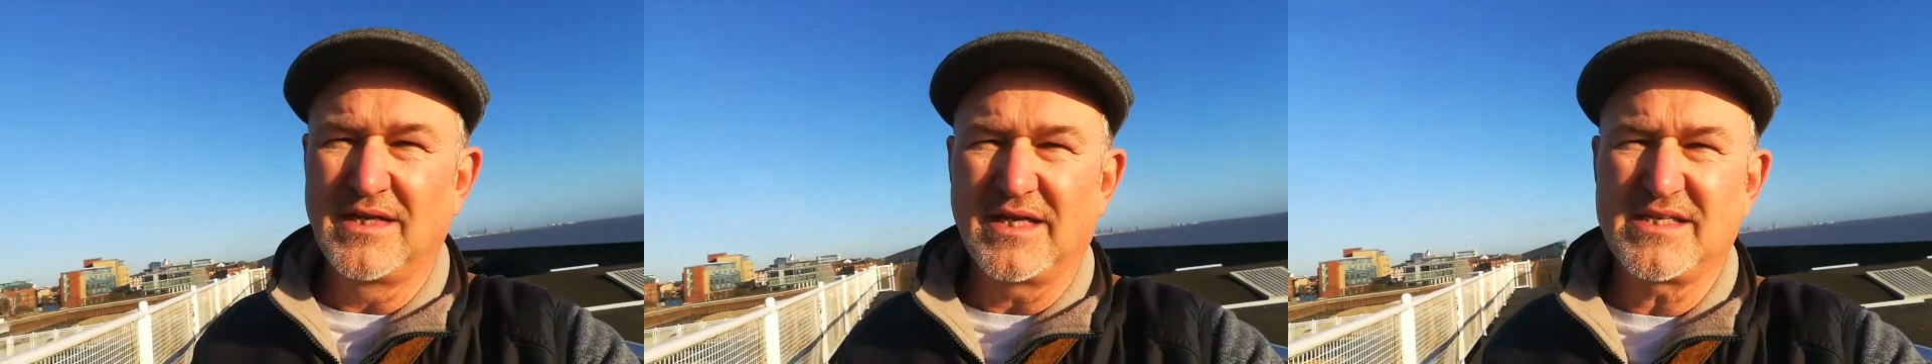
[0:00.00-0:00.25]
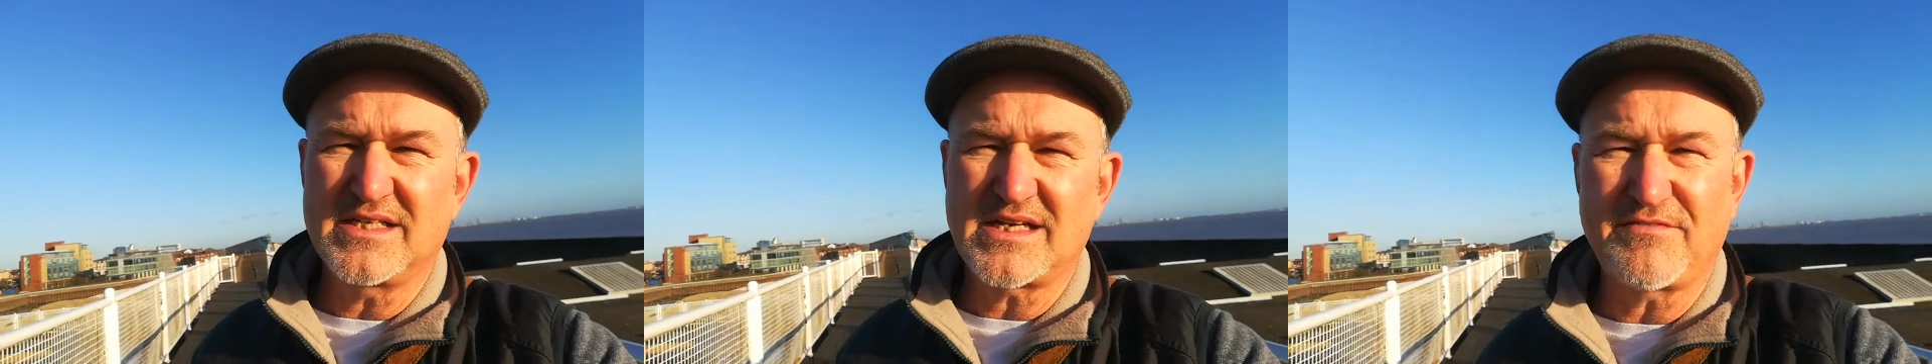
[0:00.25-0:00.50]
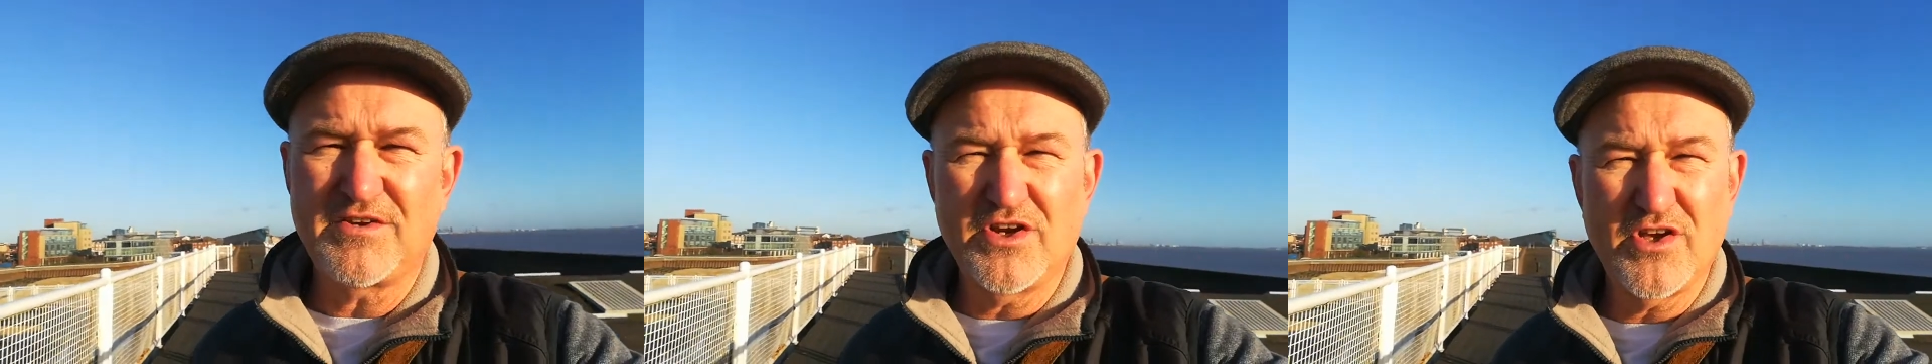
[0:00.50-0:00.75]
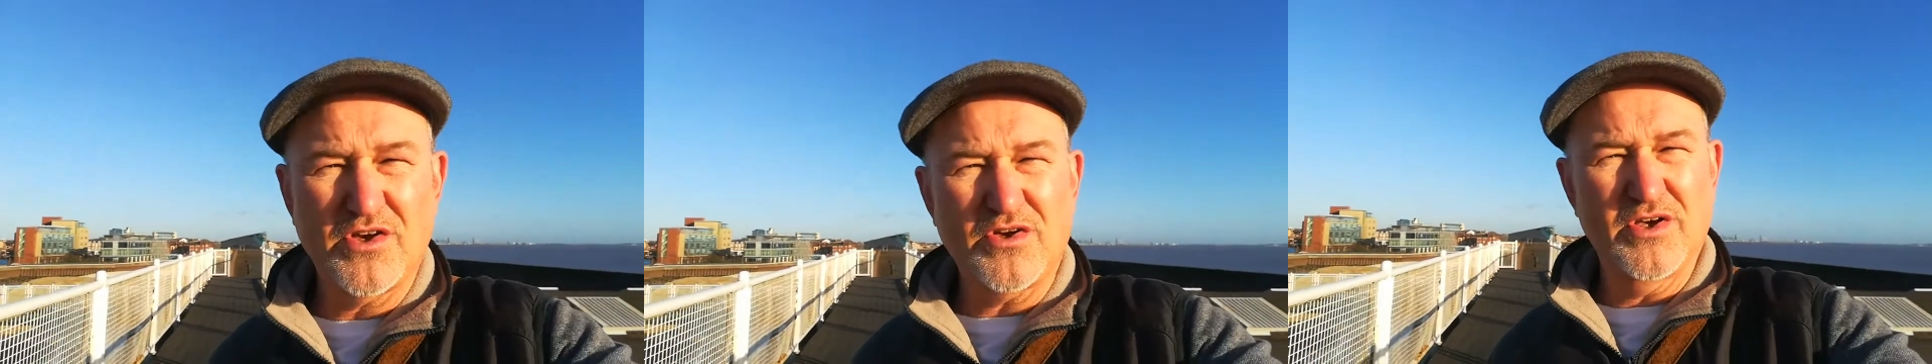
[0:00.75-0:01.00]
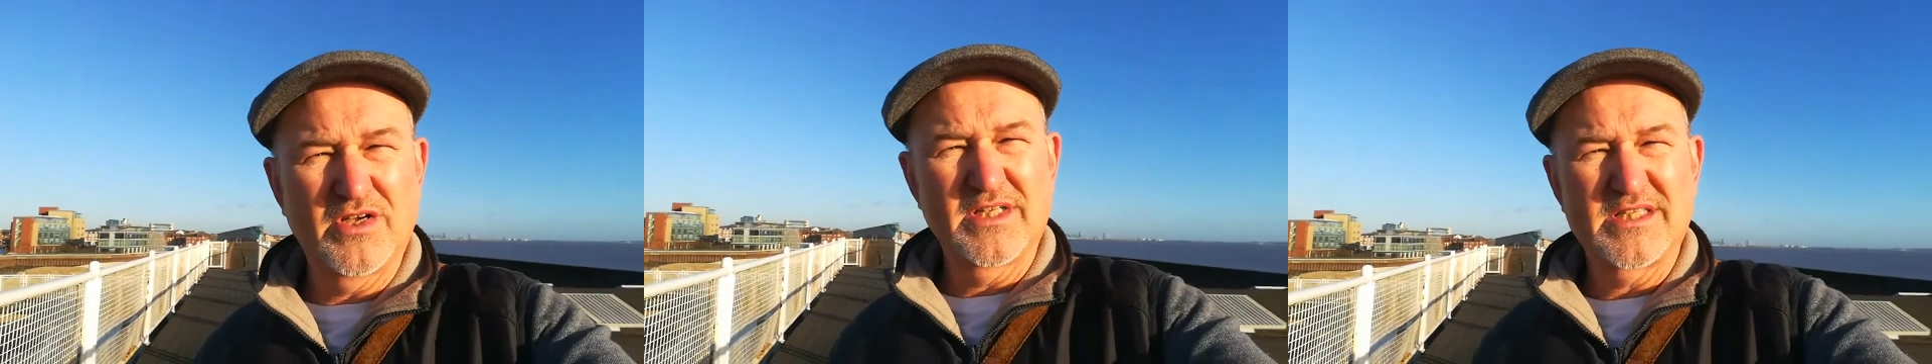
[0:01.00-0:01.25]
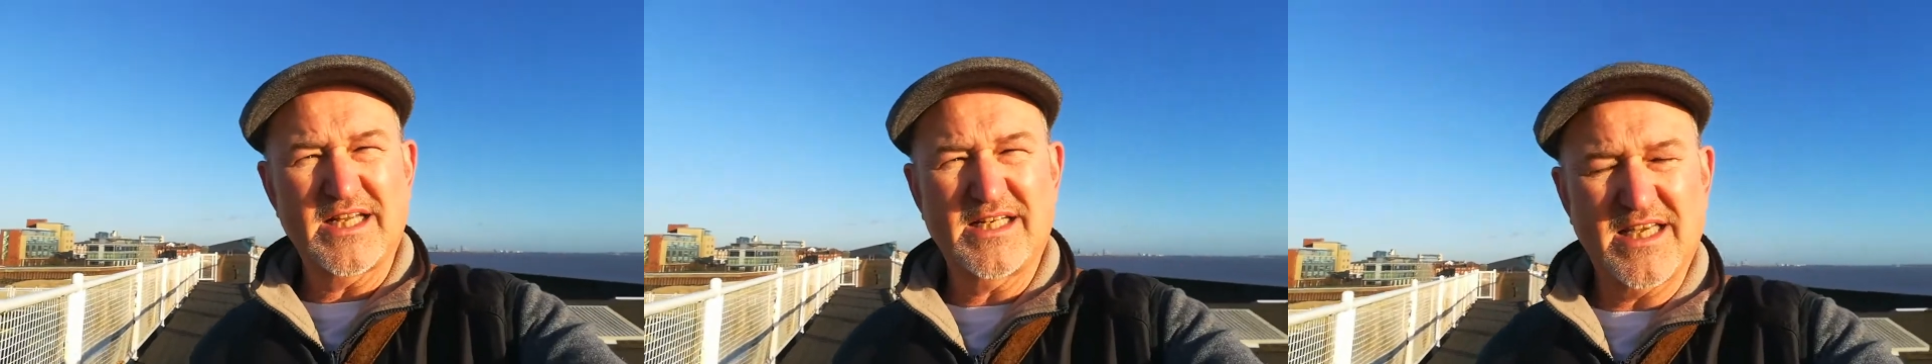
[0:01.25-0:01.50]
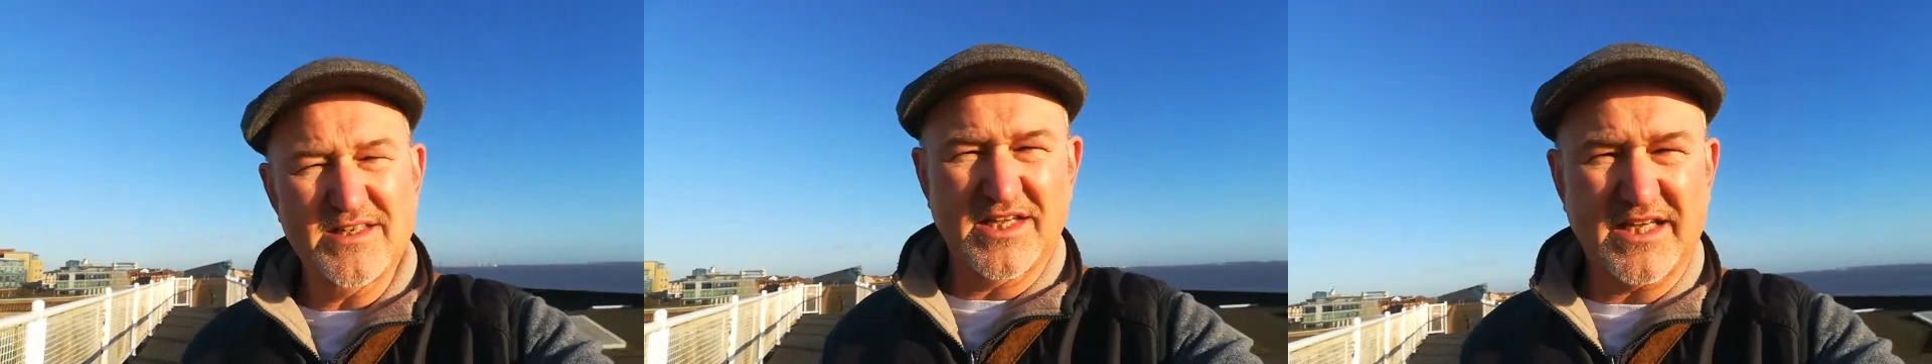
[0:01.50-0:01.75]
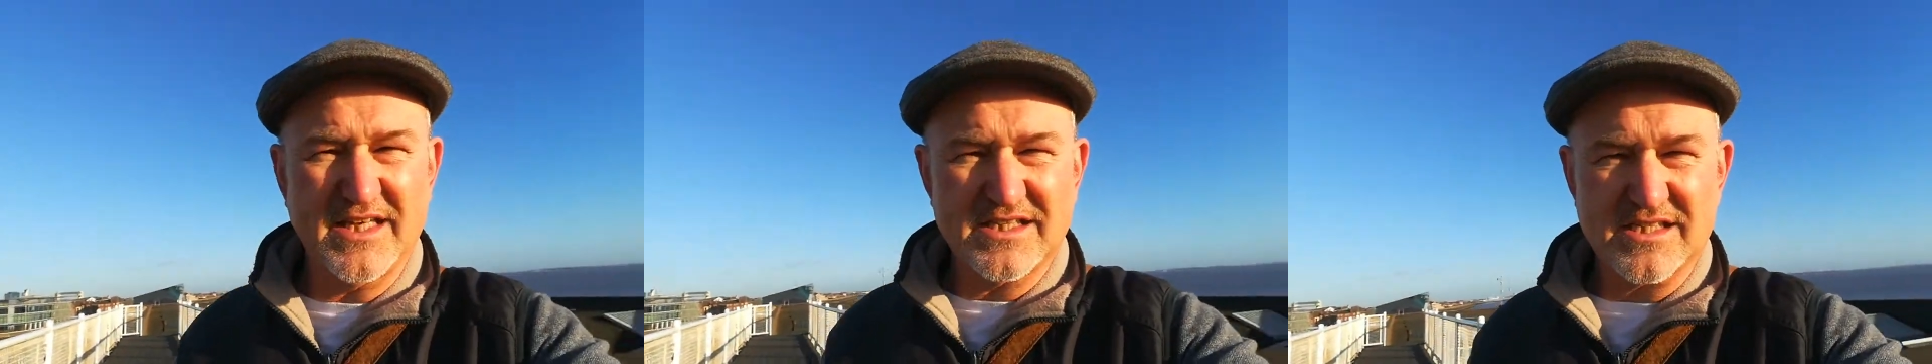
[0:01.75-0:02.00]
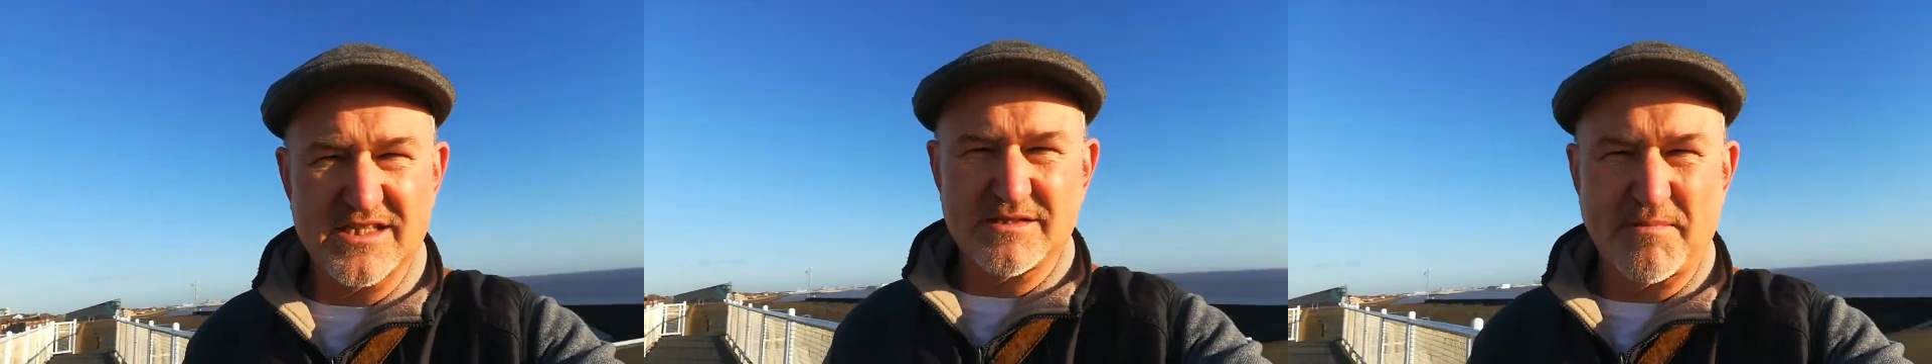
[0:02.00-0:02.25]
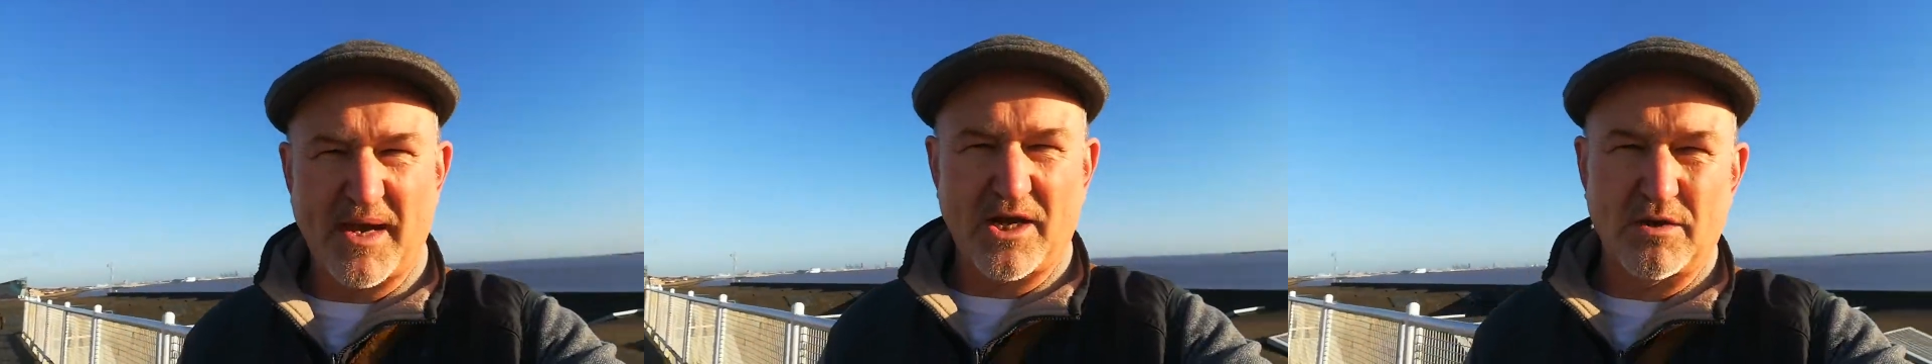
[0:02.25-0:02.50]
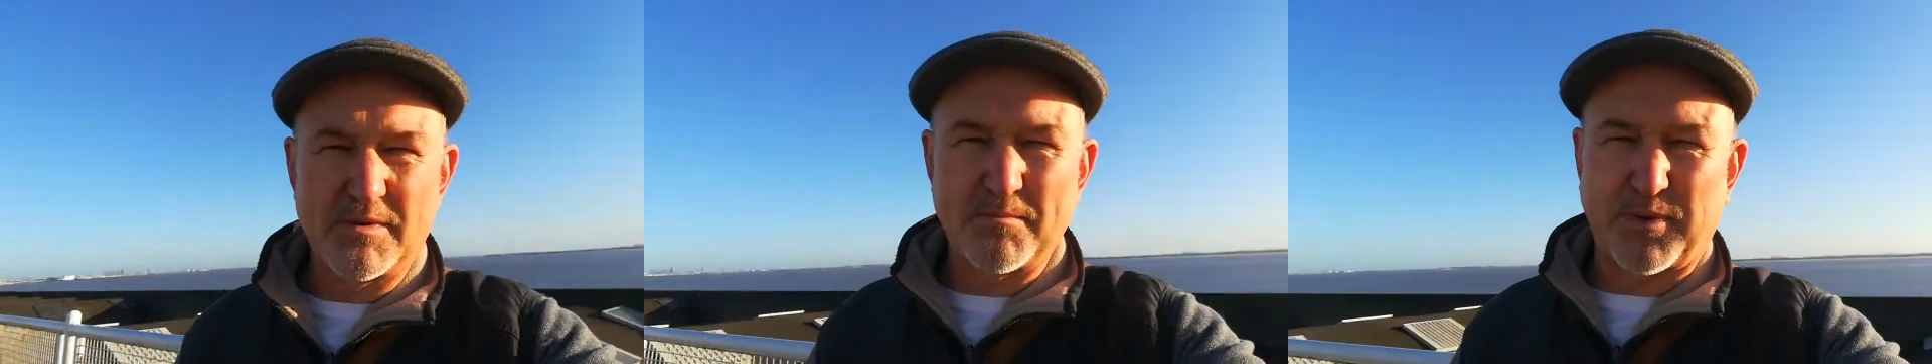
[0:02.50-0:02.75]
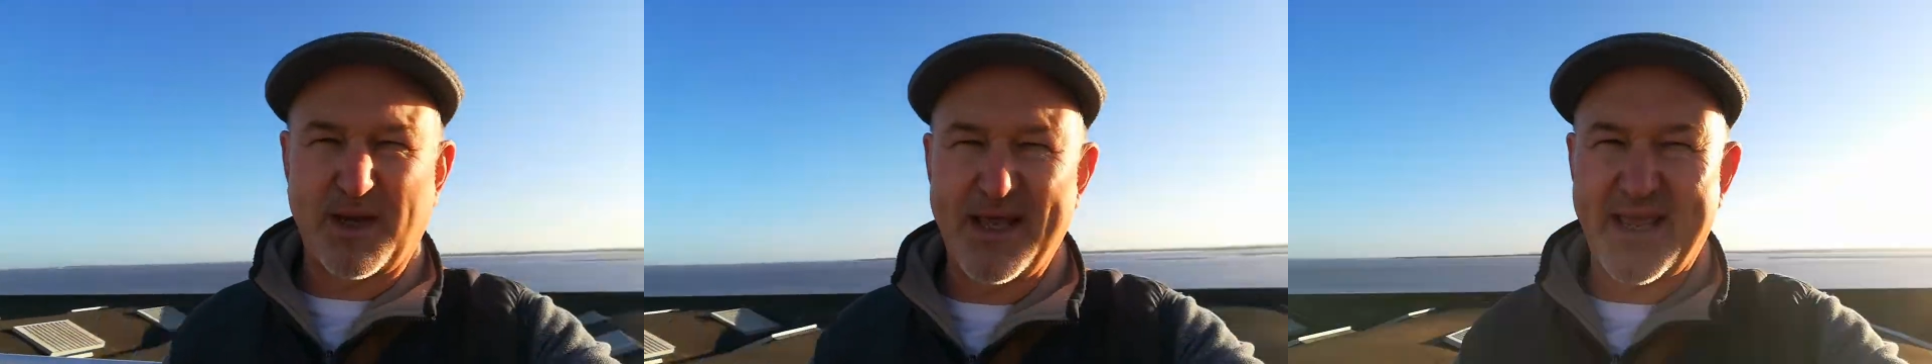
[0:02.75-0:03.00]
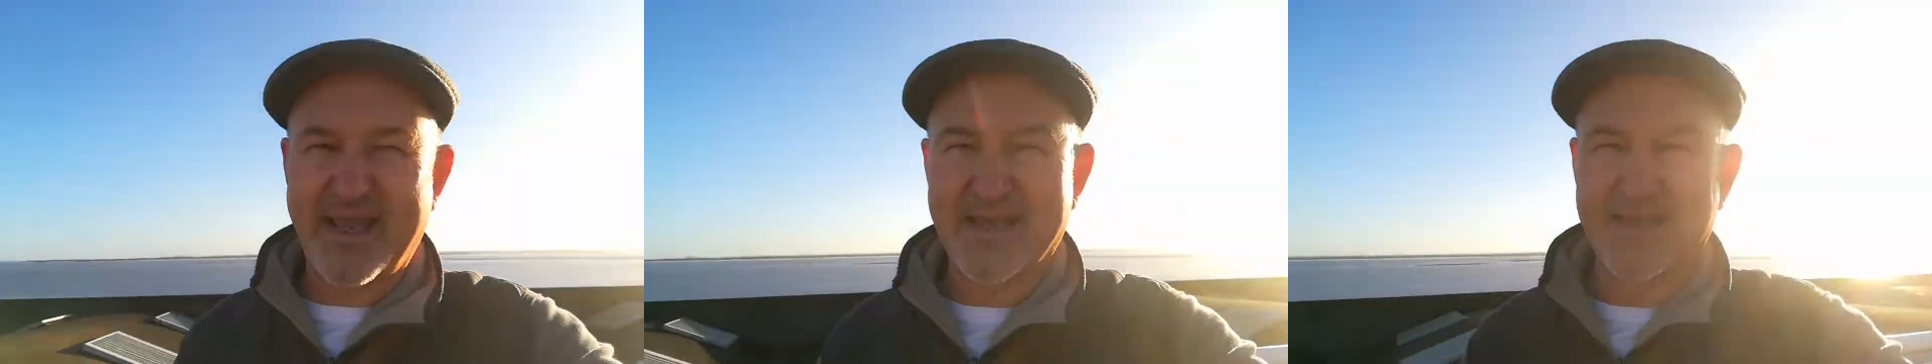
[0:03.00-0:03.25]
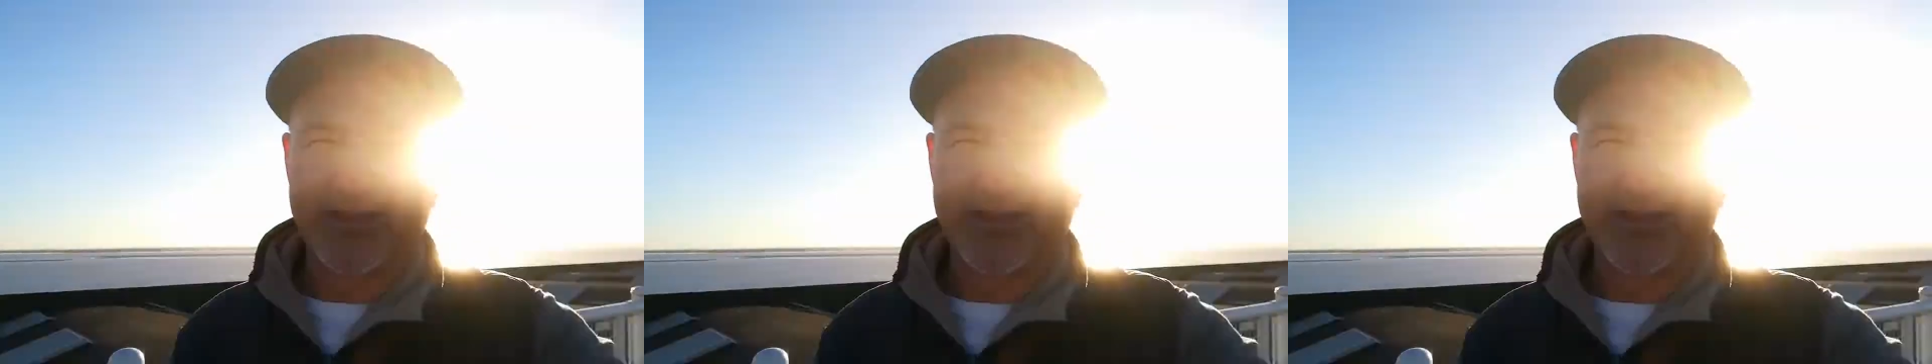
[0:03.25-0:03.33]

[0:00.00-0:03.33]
And you never know, Ted Key and the Kingstons might come and play